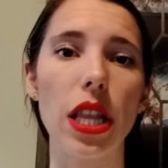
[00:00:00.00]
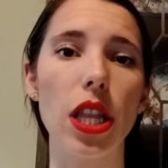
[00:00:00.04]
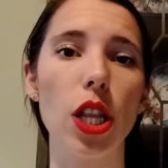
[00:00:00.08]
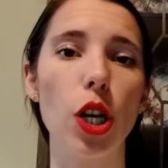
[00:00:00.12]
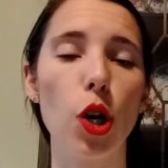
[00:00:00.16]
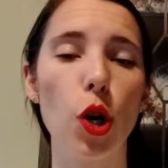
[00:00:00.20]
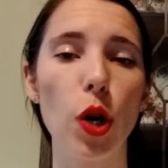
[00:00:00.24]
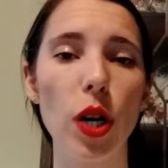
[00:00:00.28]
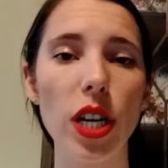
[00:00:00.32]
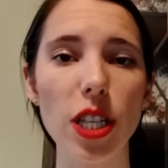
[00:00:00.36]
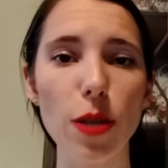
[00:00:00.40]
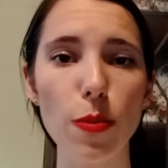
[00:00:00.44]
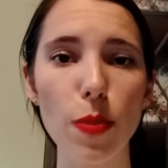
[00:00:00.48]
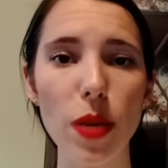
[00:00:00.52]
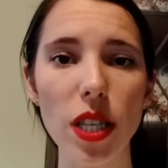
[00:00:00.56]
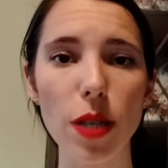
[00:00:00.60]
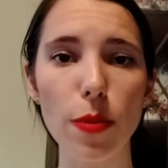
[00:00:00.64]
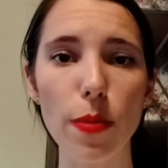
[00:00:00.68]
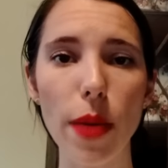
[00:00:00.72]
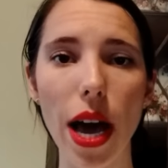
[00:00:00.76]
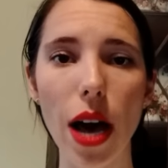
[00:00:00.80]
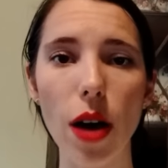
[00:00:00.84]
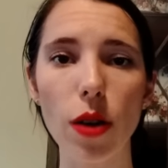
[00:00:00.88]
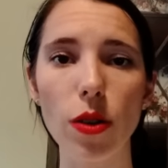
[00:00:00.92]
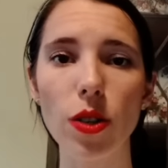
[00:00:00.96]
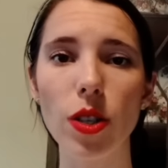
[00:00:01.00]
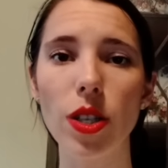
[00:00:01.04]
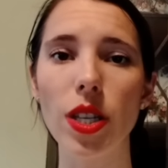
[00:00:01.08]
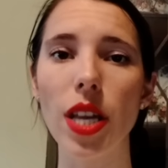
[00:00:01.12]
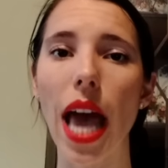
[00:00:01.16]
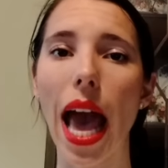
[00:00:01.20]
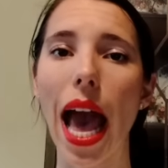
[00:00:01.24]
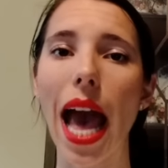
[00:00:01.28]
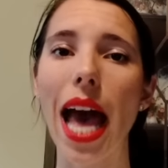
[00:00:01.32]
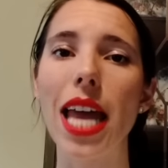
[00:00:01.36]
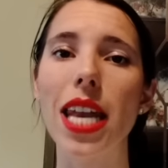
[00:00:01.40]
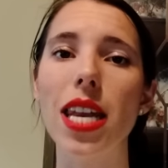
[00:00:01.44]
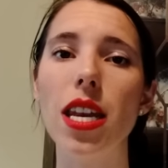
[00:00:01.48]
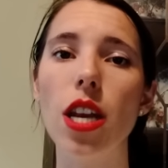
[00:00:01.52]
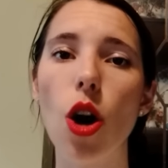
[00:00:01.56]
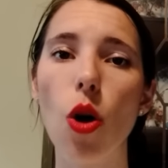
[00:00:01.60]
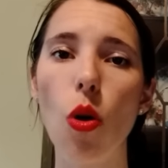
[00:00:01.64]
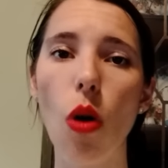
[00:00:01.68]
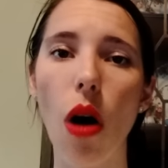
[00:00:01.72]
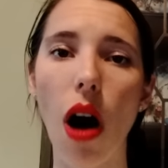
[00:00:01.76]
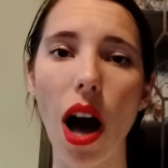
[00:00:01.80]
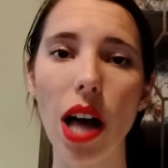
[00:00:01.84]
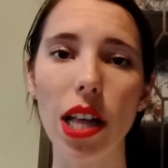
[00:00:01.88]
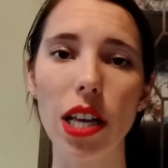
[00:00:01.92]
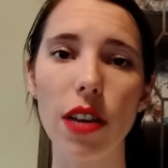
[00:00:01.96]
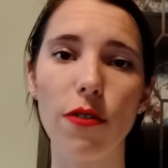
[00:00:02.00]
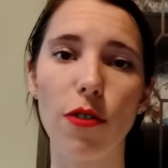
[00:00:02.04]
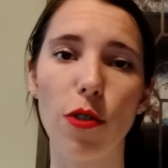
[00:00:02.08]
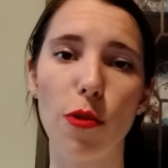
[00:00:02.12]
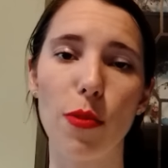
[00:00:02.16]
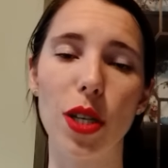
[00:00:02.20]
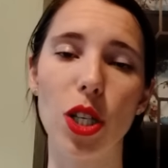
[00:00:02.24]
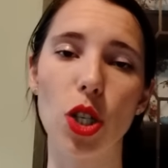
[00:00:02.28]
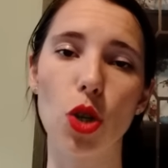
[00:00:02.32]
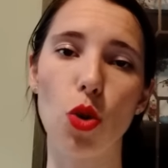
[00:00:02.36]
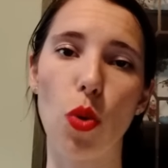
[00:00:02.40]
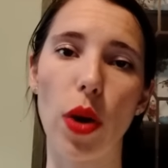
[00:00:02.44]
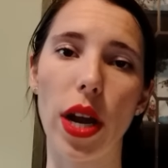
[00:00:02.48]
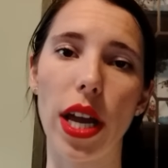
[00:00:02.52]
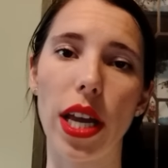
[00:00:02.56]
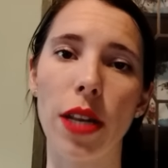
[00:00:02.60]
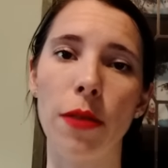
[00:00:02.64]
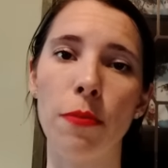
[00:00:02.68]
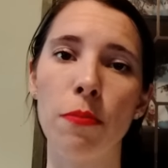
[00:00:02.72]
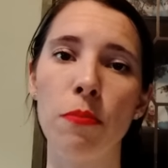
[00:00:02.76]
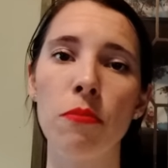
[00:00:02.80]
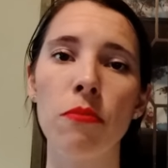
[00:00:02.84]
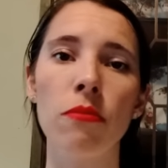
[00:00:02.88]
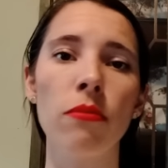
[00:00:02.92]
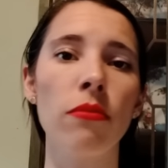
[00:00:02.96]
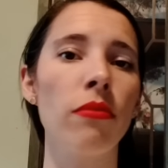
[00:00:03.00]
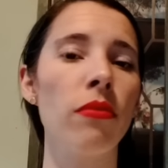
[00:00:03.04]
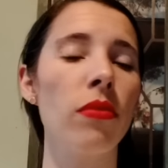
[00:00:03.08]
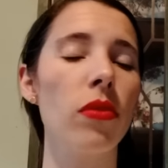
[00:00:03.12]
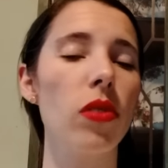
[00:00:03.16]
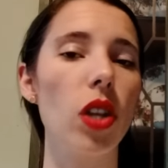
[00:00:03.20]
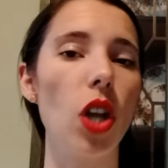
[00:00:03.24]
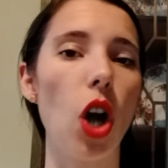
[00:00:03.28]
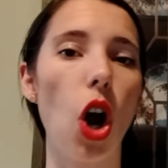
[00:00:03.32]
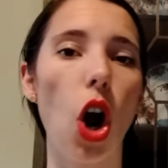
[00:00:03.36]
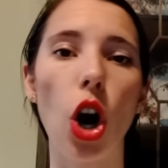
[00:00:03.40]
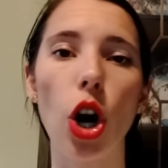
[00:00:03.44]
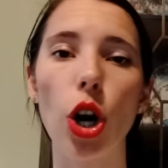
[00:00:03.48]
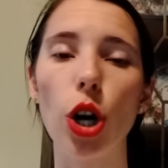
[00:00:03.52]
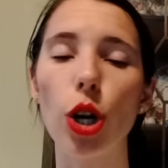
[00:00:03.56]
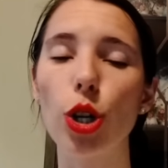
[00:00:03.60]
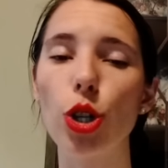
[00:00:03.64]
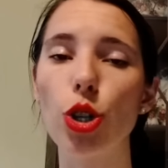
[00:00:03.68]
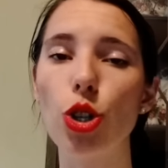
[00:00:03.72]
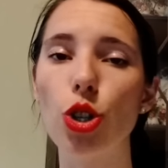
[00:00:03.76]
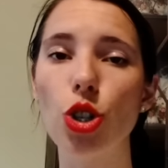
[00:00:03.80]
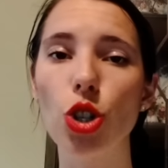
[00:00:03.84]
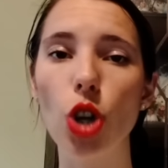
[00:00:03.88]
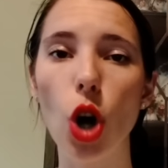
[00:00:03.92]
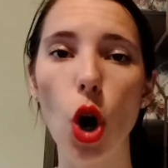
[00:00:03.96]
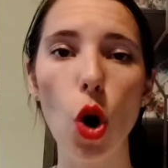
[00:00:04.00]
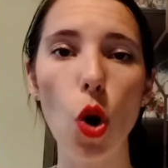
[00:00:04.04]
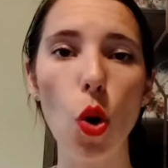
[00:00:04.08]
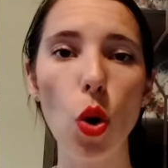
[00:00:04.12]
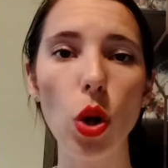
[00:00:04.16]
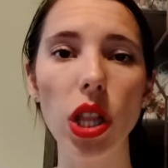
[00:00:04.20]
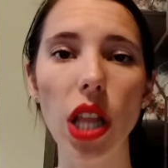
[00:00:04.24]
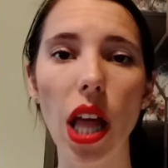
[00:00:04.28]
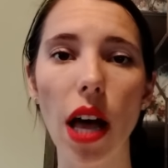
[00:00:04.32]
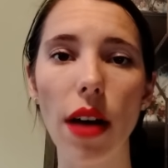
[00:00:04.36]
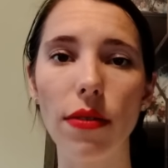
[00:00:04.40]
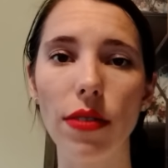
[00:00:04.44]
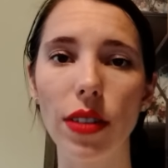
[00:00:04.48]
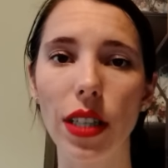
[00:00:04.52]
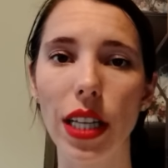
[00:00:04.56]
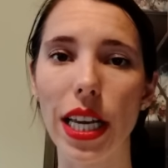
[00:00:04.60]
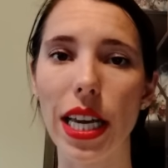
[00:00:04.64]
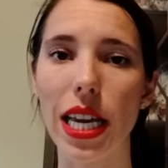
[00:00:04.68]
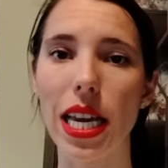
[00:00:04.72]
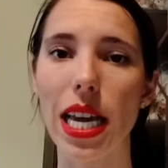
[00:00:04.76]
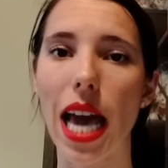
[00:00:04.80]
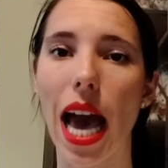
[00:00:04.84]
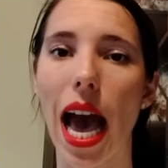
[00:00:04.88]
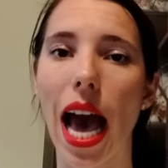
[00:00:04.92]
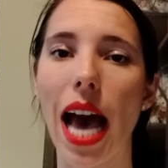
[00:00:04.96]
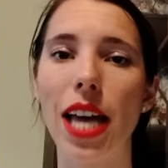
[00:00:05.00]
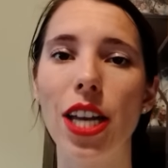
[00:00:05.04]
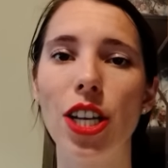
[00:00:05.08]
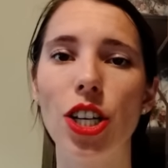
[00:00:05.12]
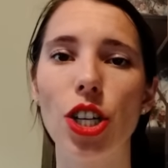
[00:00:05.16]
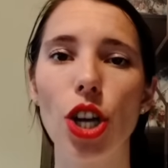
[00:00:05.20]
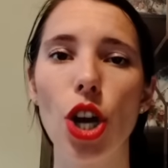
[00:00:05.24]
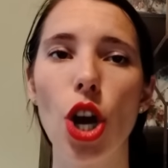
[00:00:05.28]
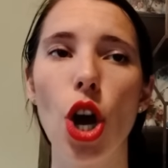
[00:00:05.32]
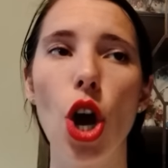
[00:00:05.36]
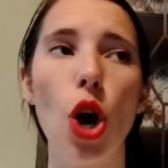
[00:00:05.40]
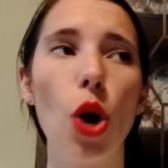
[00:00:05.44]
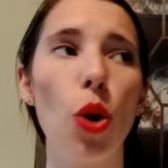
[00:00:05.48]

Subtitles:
The Christmas Mouse and No Holly for Miss Quinn are so lovely and,